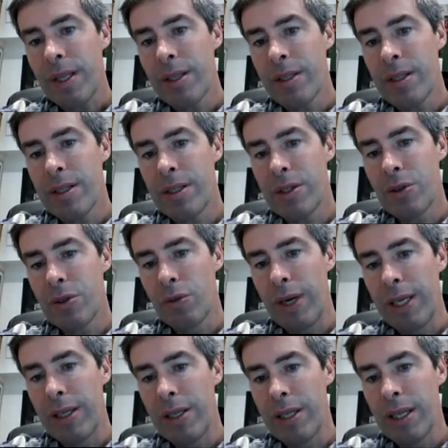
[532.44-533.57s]
This is distal
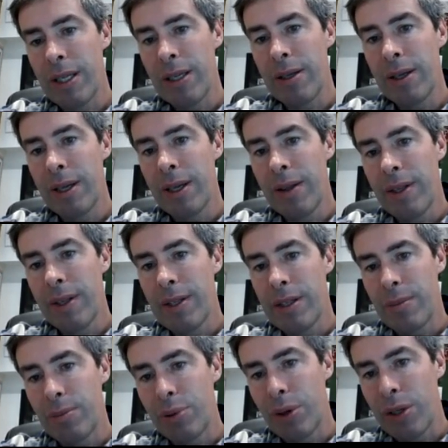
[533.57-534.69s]
radius here. This is
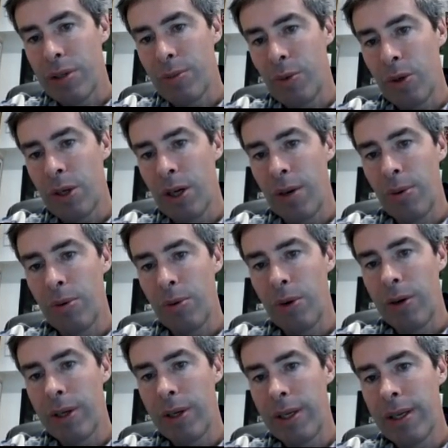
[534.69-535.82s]
the proximal carpal
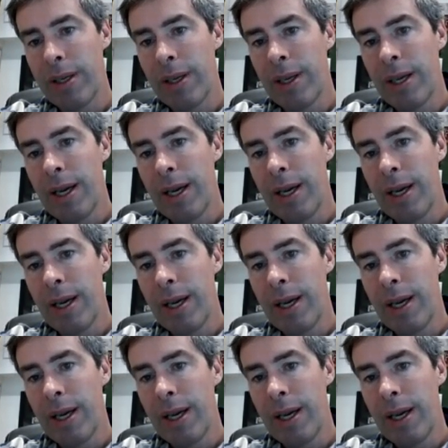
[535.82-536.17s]
row here.